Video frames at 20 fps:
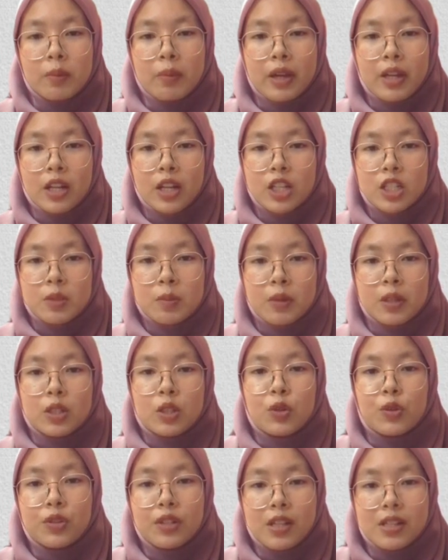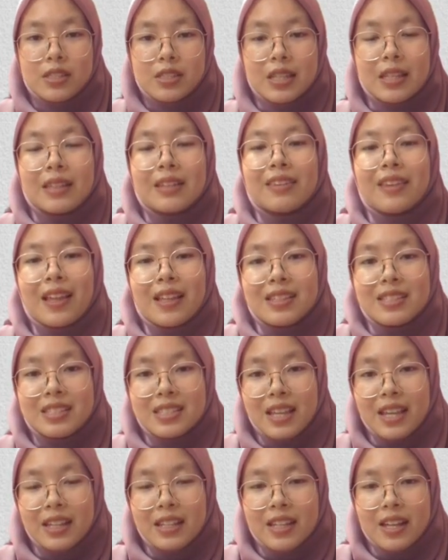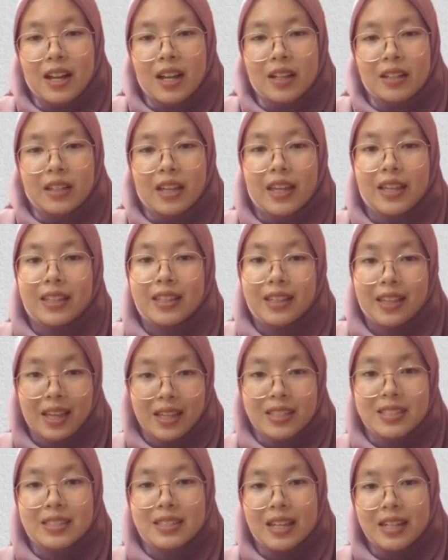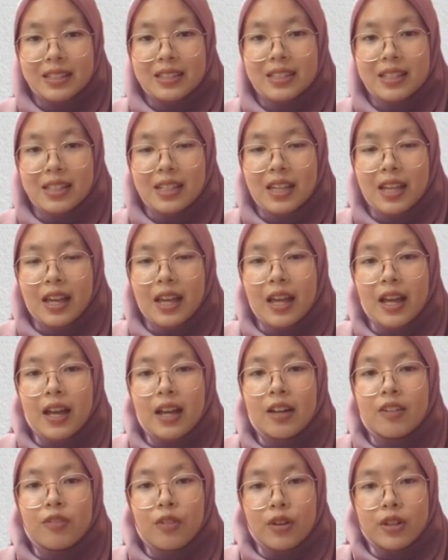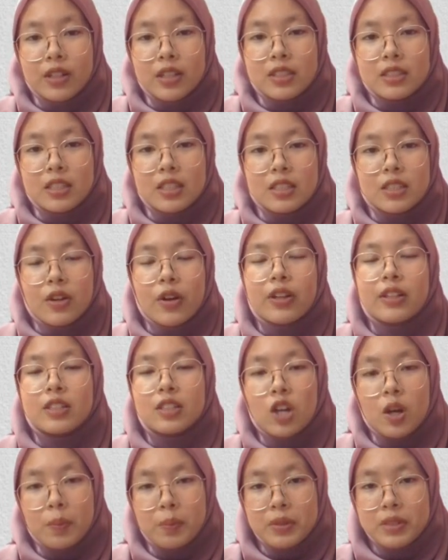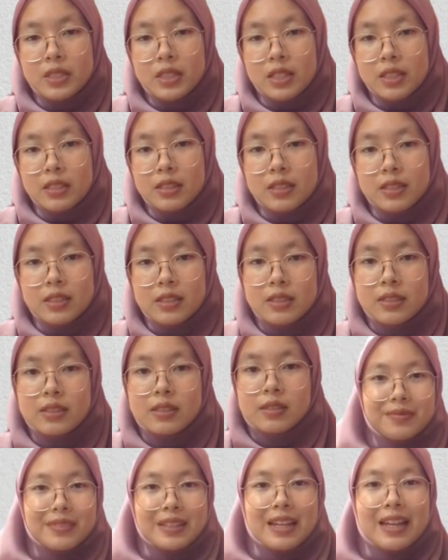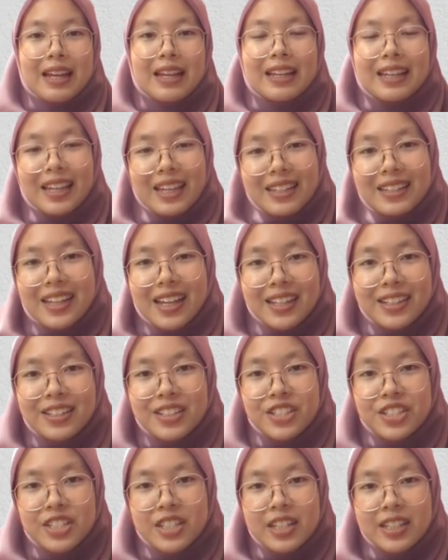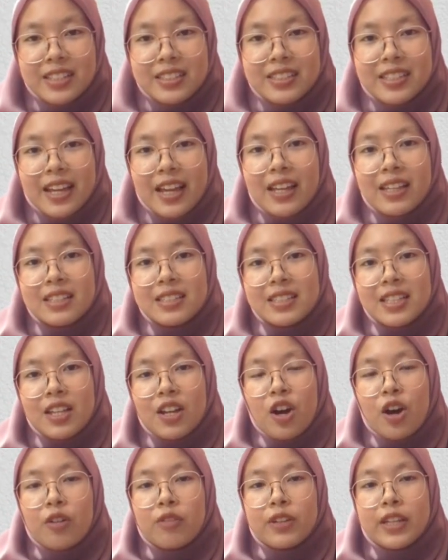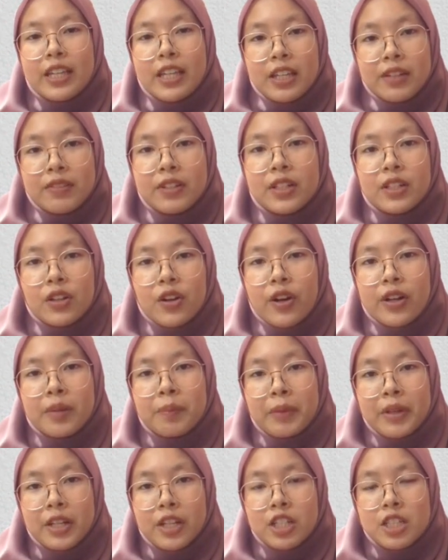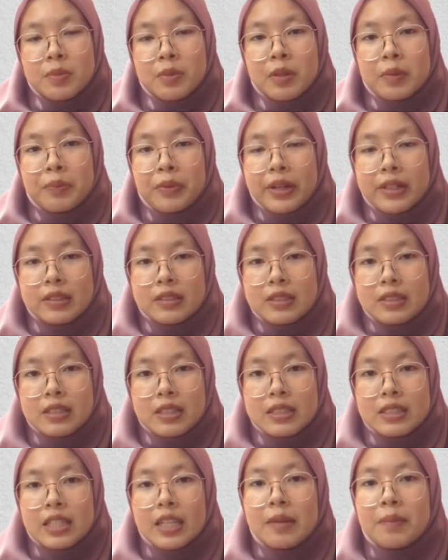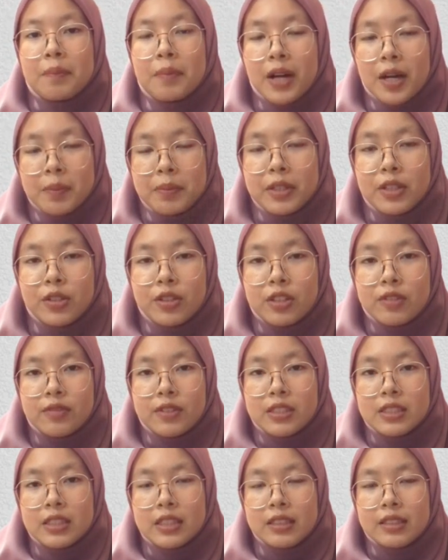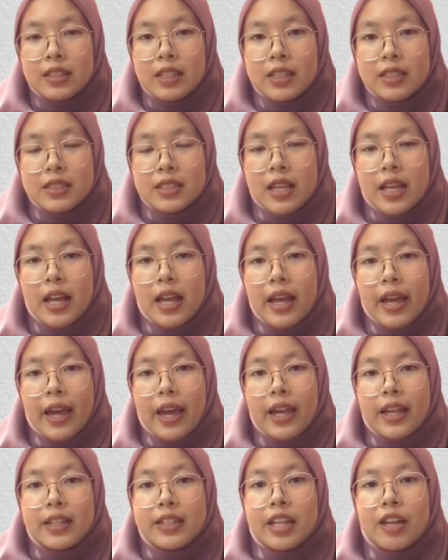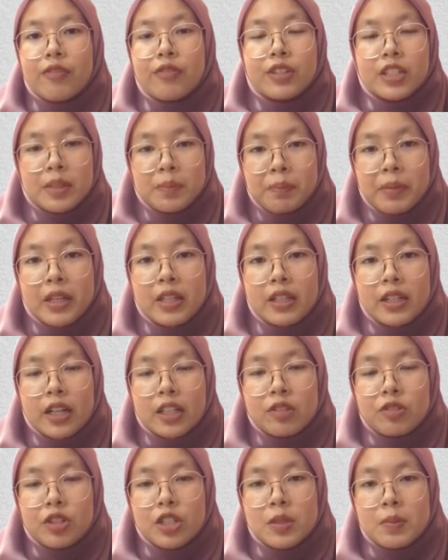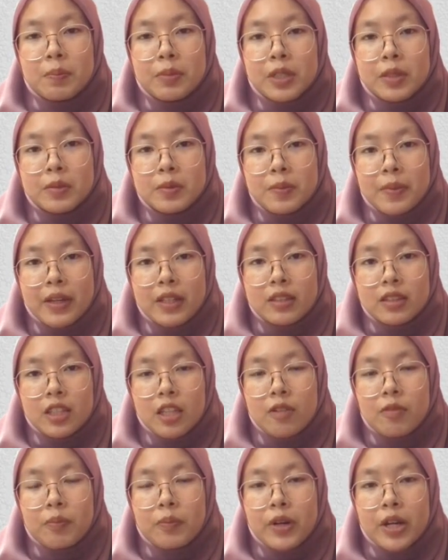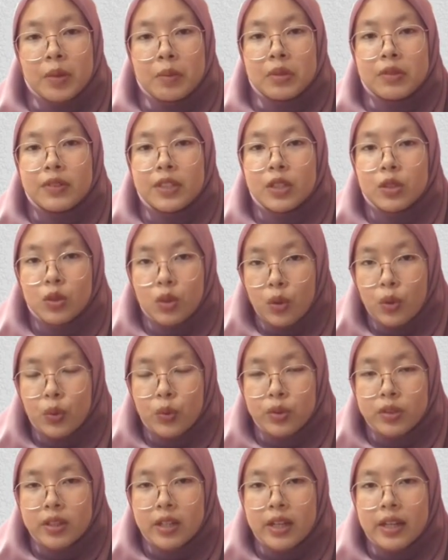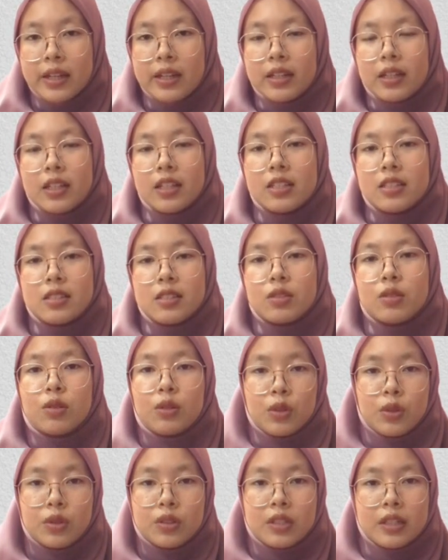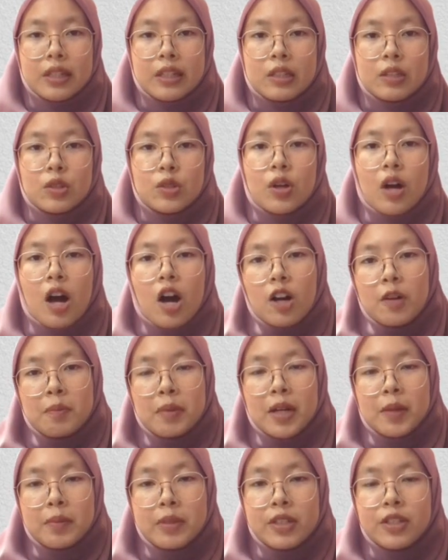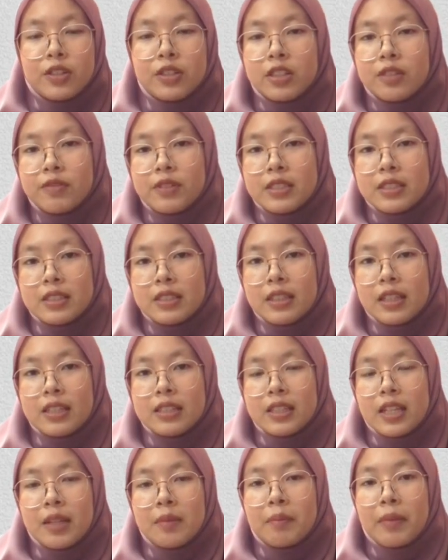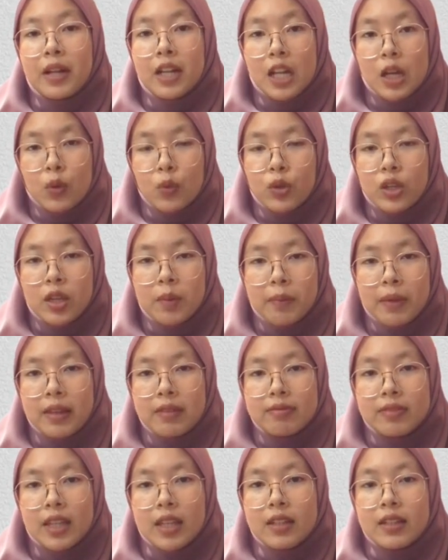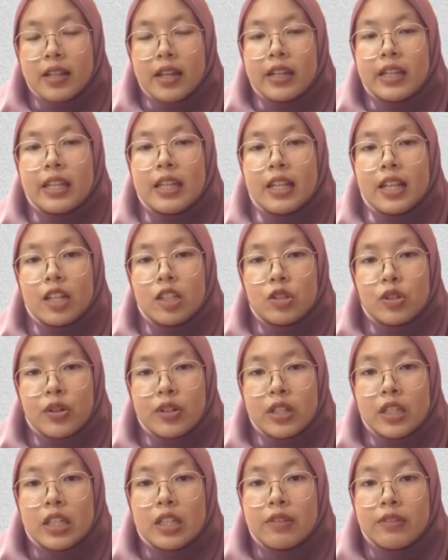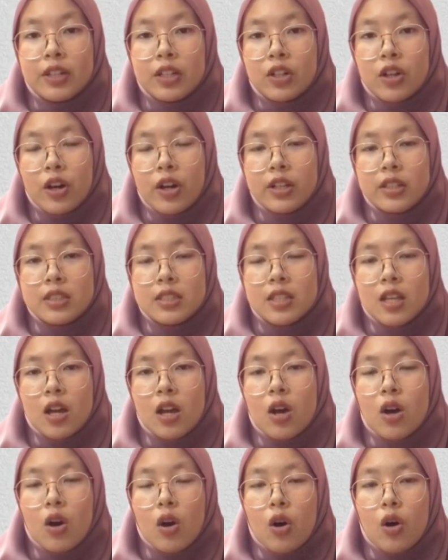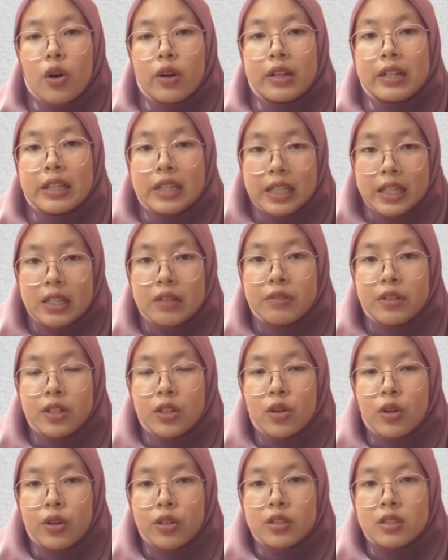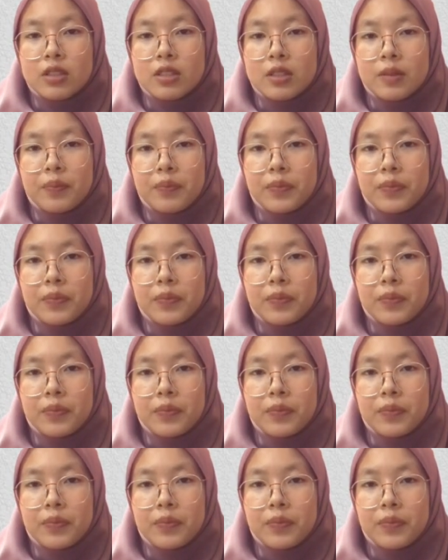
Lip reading: management units in Tanzania, a case study, focuses on the opposite. In addition, the essay of e-record management practices in public universities, a developing country's perspective primary goal, is to look into how public universities in Malawi maintain their electronic records or e-records.